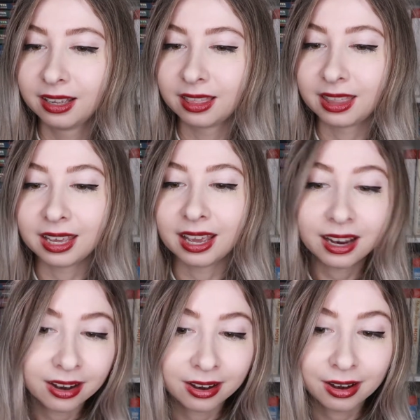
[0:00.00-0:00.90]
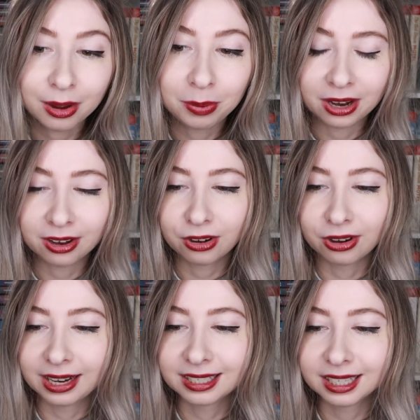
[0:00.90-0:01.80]
The heir apparent,
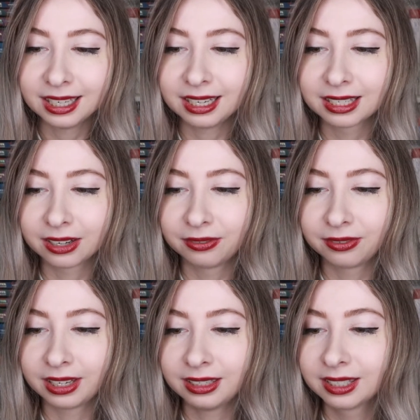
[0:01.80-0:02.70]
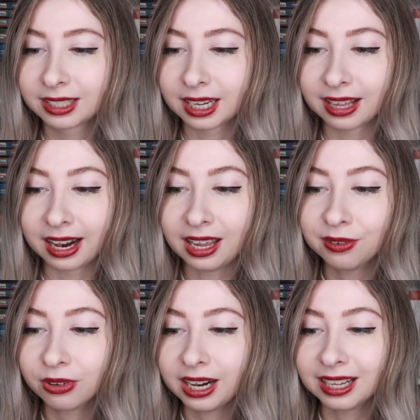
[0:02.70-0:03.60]
Grayson, is convinced that
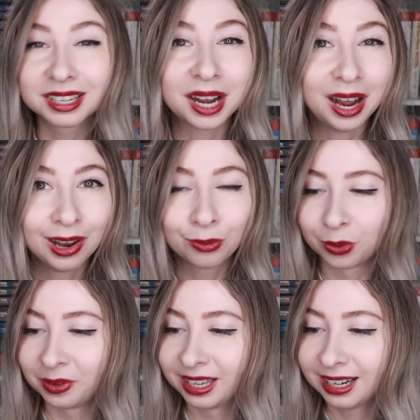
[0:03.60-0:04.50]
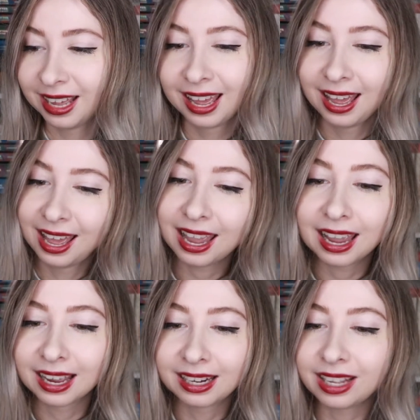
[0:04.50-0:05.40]
Avery is a con woman,
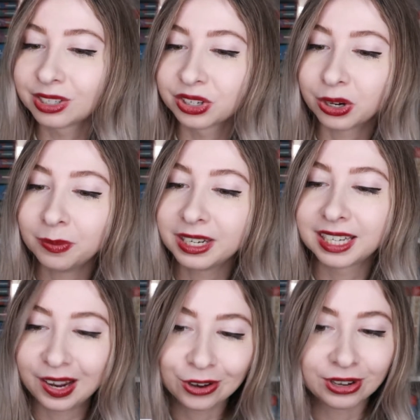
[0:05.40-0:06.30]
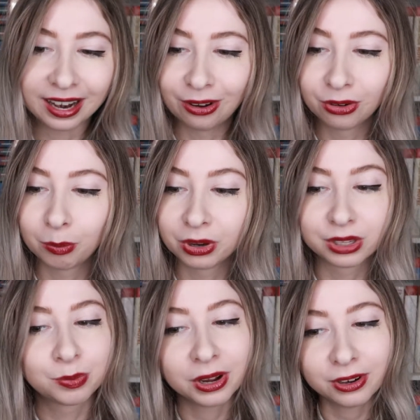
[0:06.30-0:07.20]
and he's determined to take her down, but
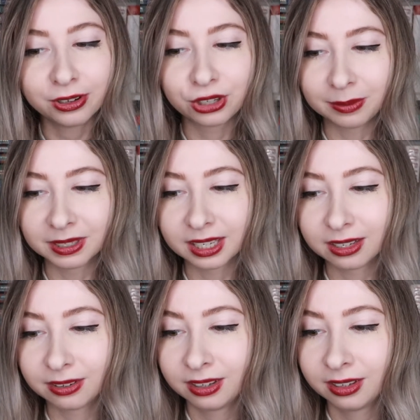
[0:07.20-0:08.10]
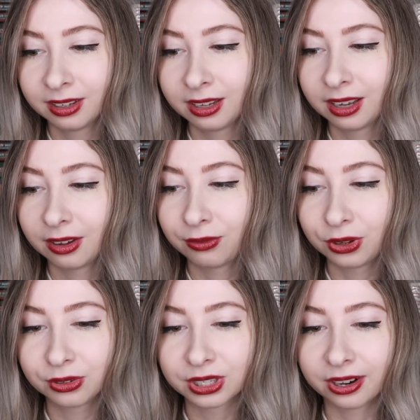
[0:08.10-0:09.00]
his brother Jameson
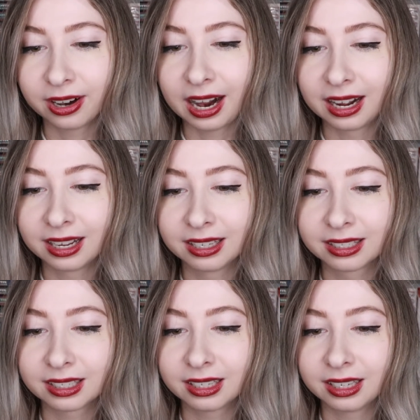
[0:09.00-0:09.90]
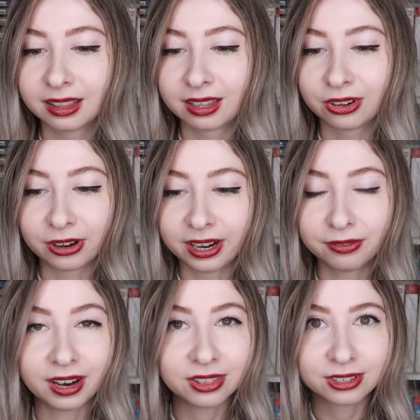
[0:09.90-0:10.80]
views her as their
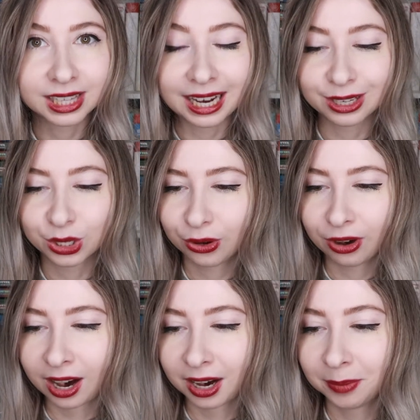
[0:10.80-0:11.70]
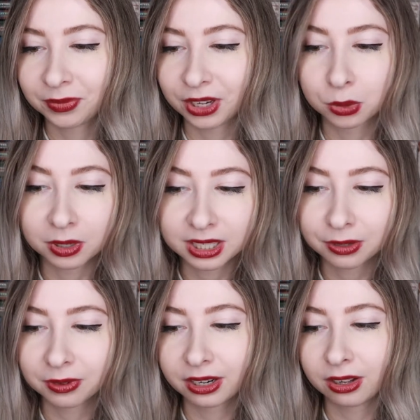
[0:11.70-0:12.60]
grandfather's last hurrah, a
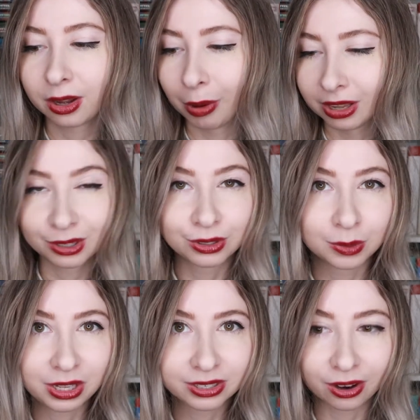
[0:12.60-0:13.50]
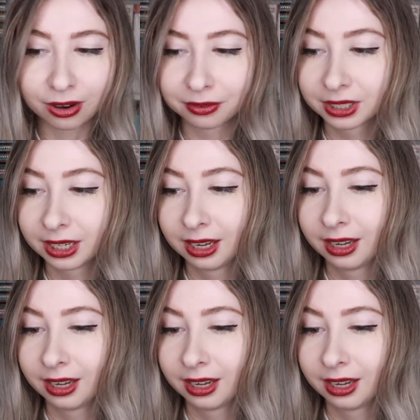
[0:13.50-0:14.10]
twisted riddle, a puzzle to be solved.